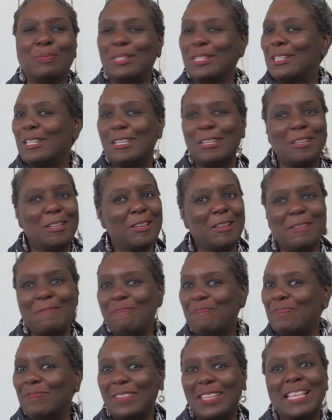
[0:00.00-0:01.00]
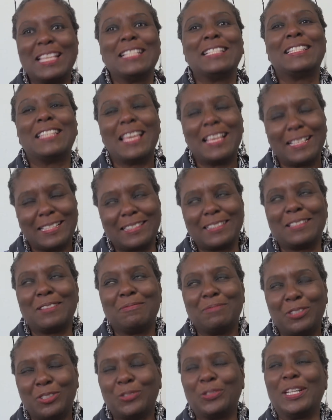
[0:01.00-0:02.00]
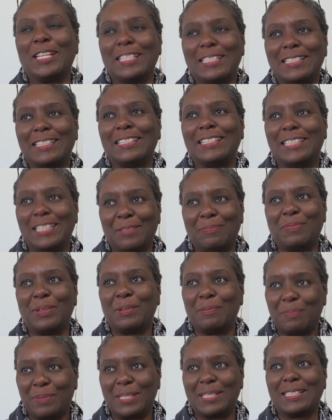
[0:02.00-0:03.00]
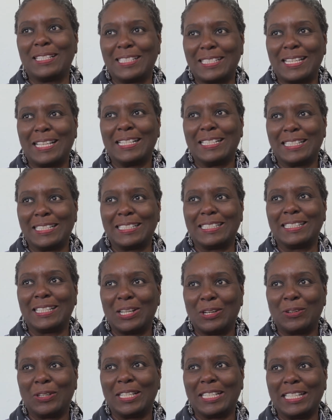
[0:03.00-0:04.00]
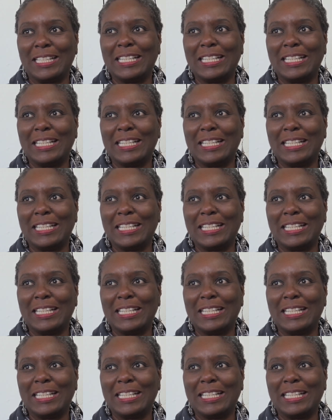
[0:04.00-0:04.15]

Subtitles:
but it takes some grit to keep a business like this going.